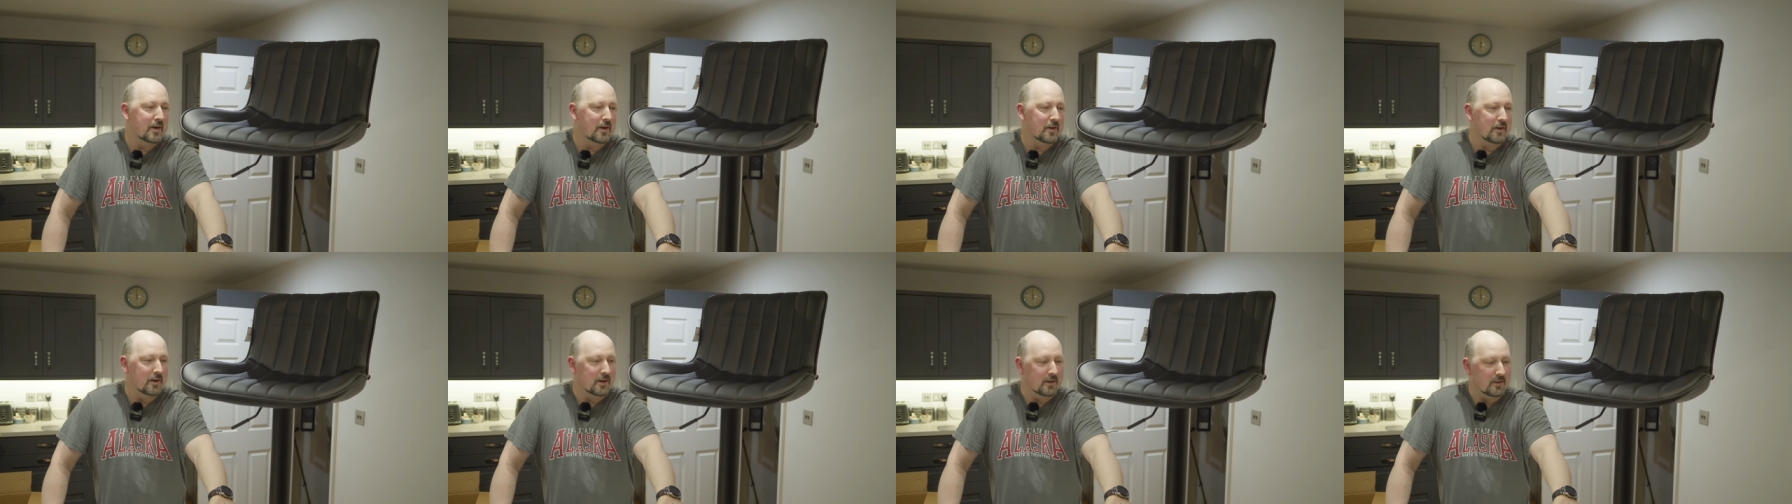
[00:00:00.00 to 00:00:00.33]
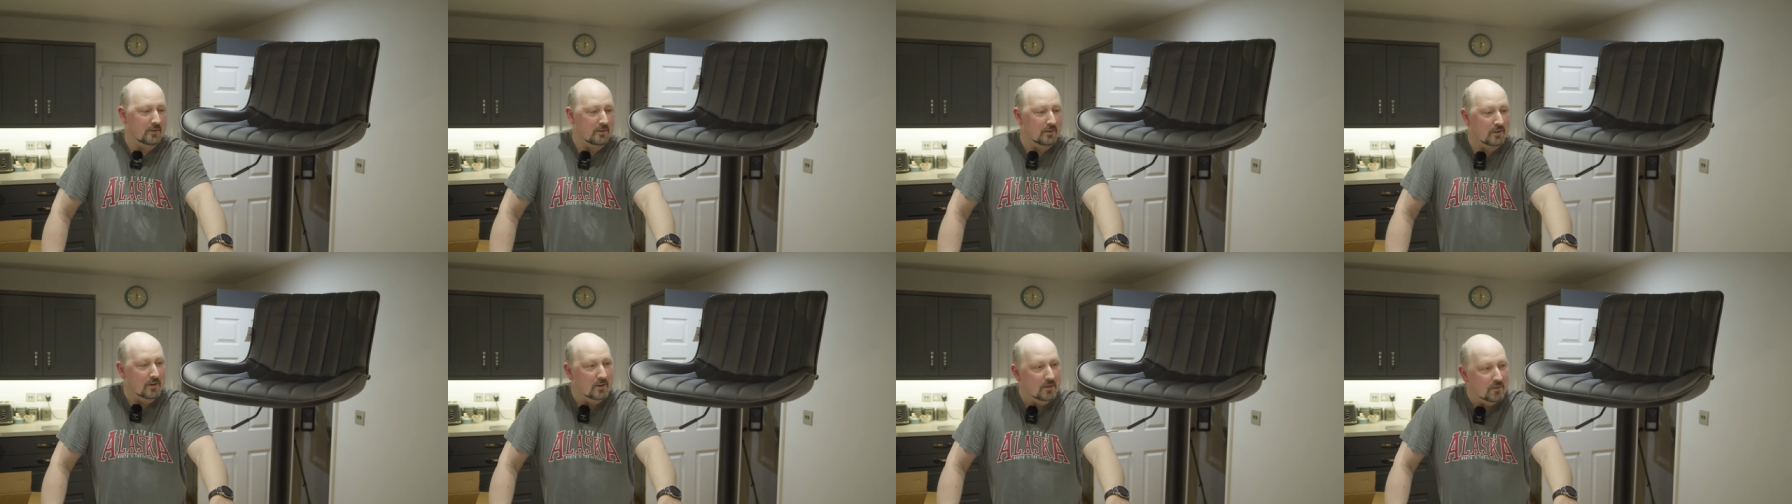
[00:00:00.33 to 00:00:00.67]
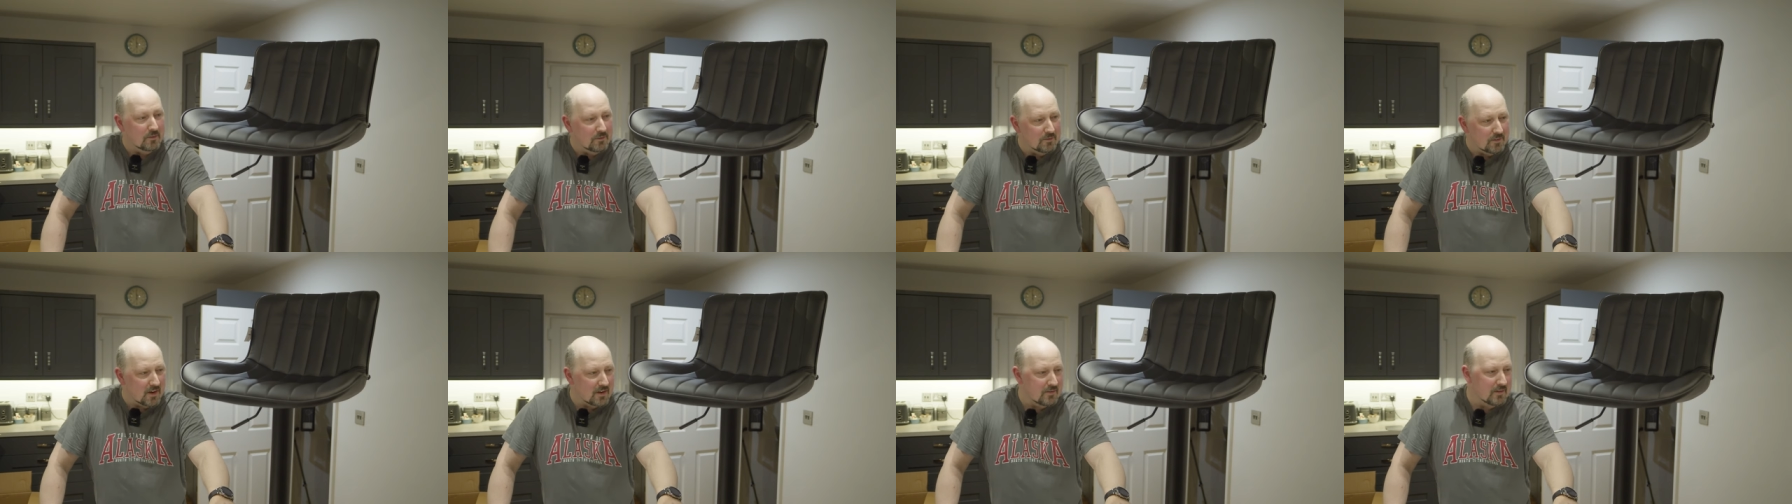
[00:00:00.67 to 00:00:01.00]
out of
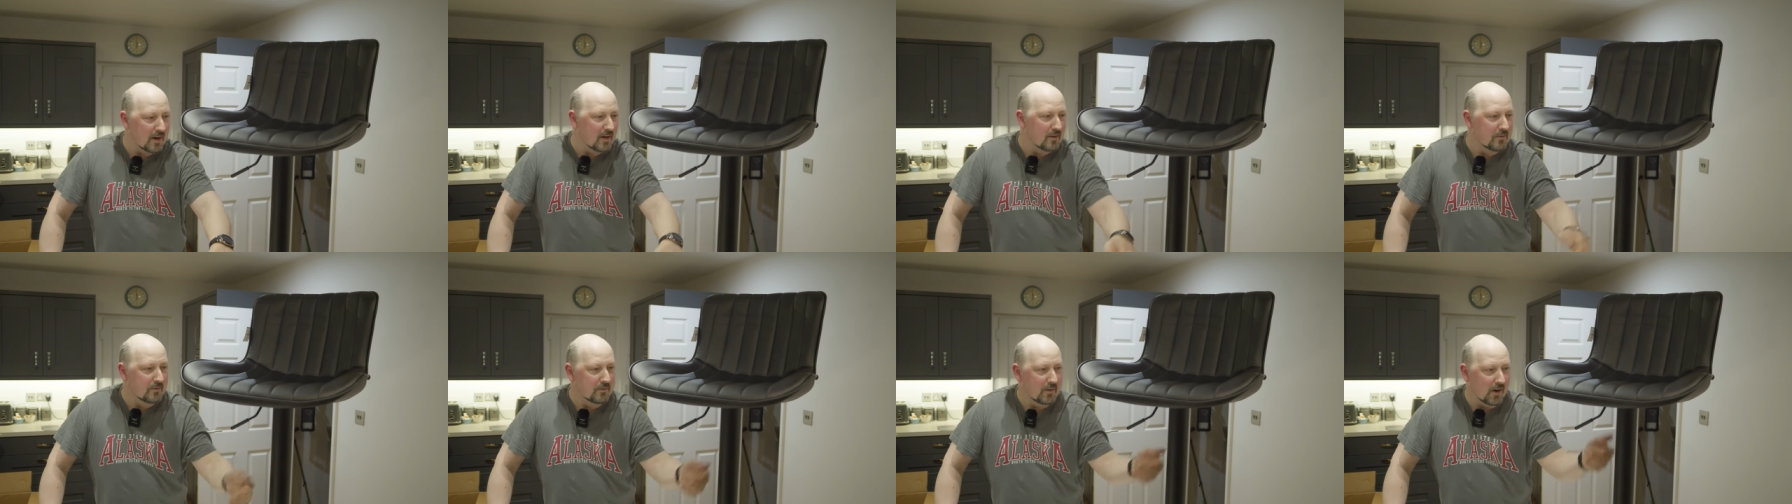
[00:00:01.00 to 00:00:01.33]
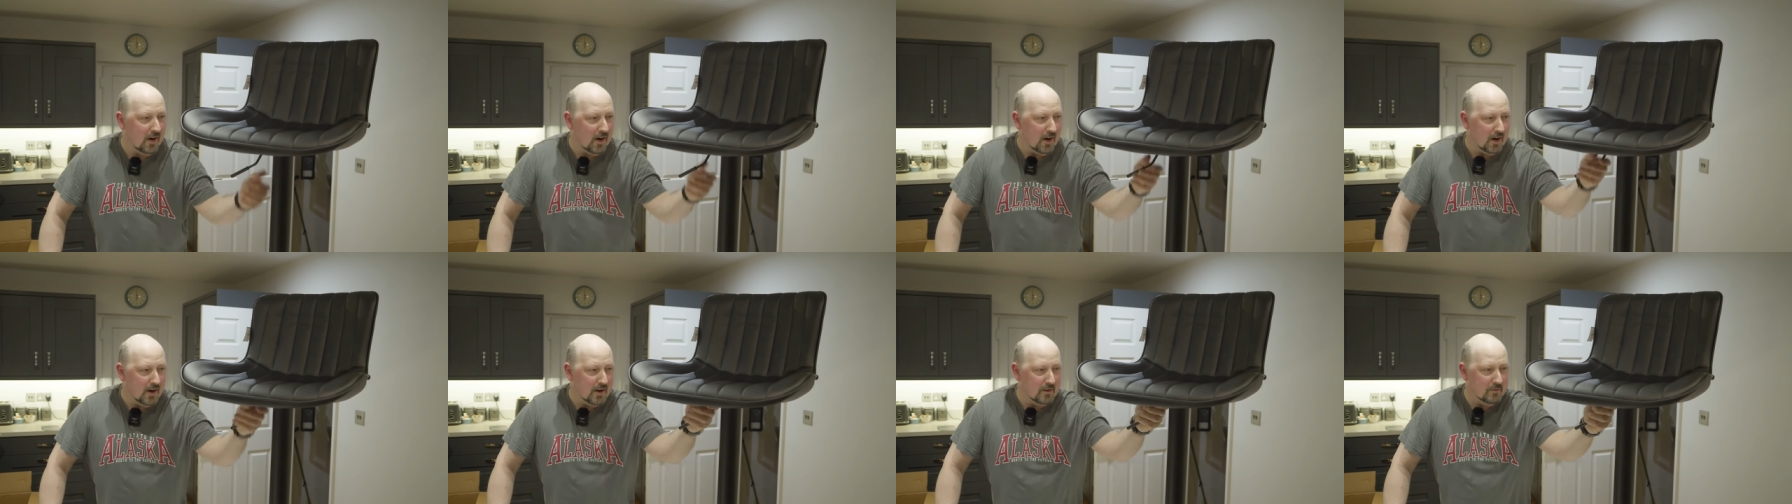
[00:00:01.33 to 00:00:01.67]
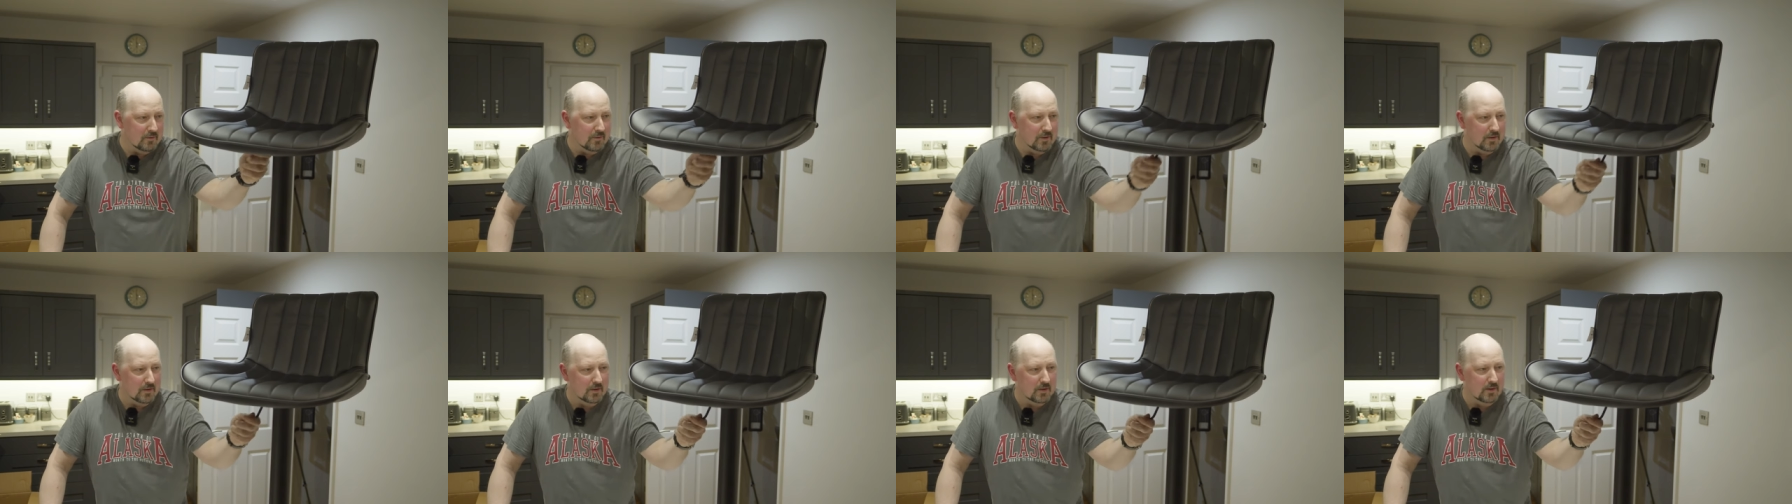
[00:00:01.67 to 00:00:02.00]
five out of
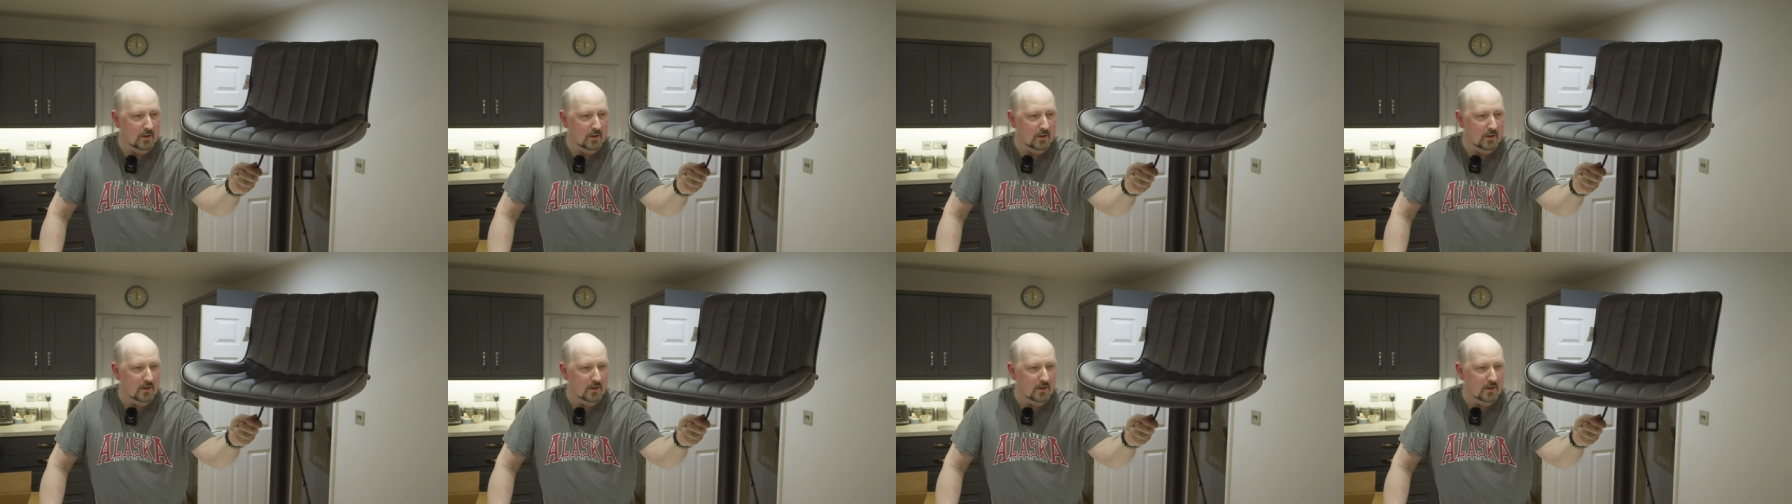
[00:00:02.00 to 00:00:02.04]
five.